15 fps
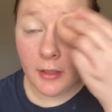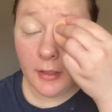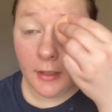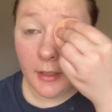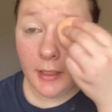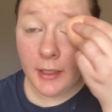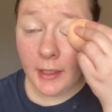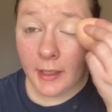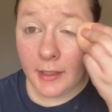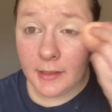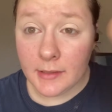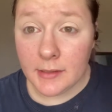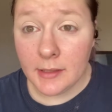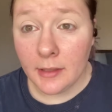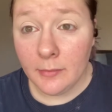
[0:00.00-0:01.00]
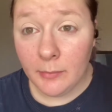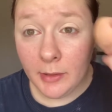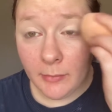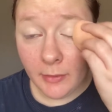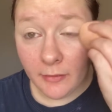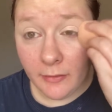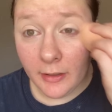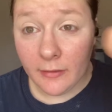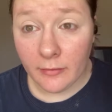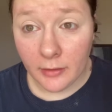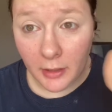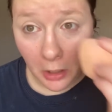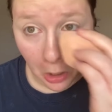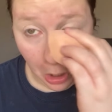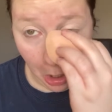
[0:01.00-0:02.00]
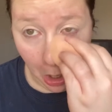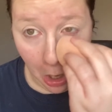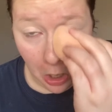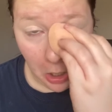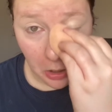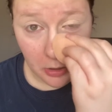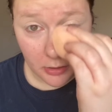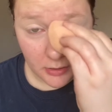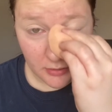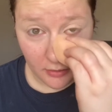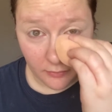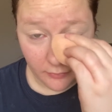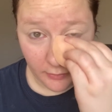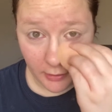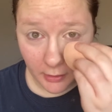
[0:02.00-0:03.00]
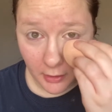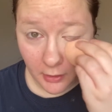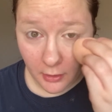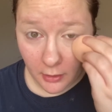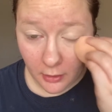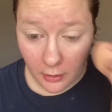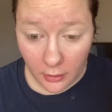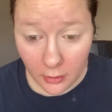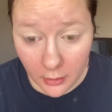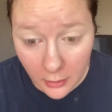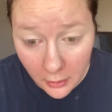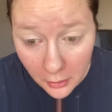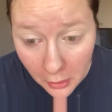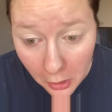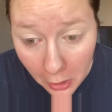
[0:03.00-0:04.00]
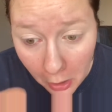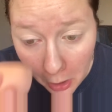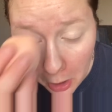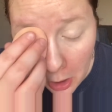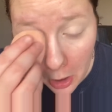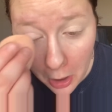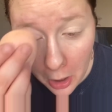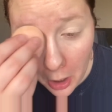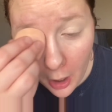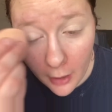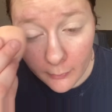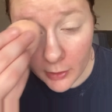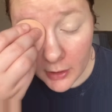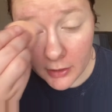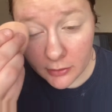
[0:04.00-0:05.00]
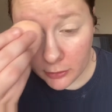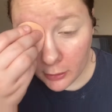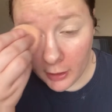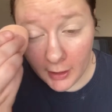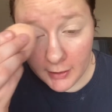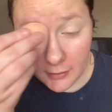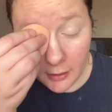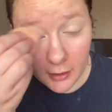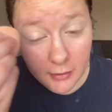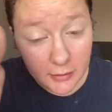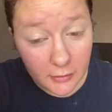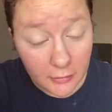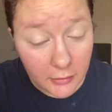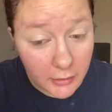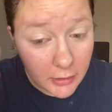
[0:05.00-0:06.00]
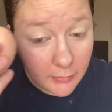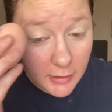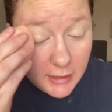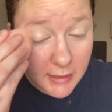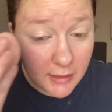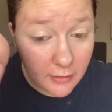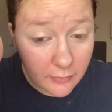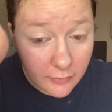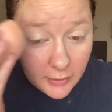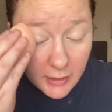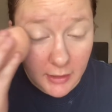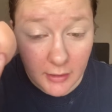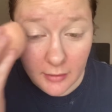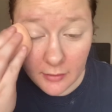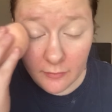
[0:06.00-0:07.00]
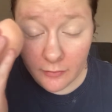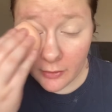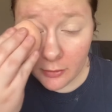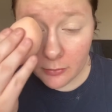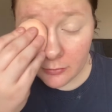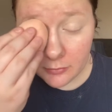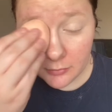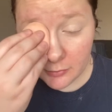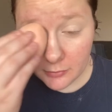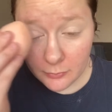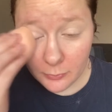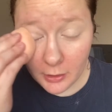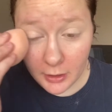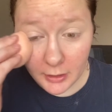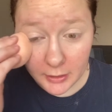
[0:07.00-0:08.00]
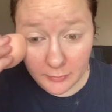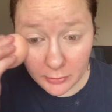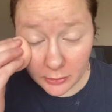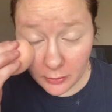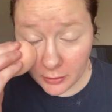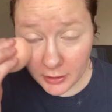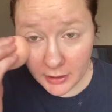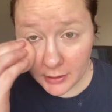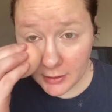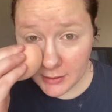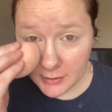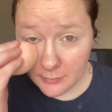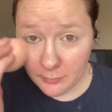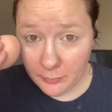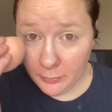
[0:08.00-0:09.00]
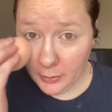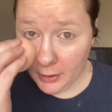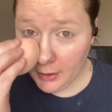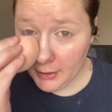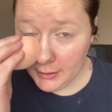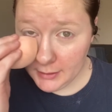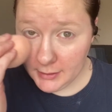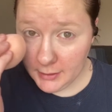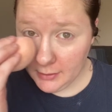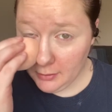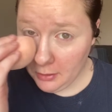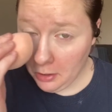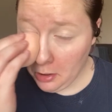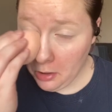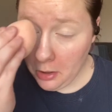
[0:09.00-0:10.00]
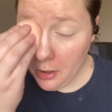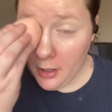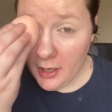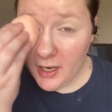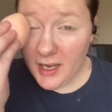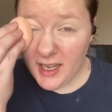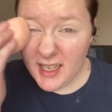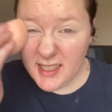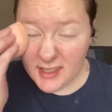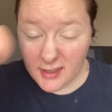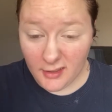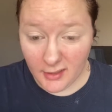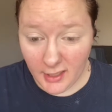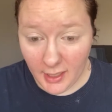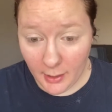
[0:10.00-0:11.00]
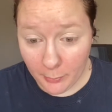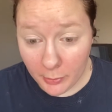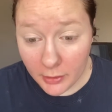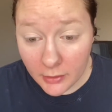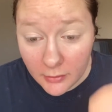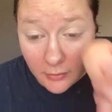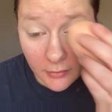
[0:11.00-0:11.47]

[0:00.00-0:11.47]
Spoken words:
it has been my favorite so far. I'm gonna try not to look at myself in the phone while I'm recording this, but it's gonna happen.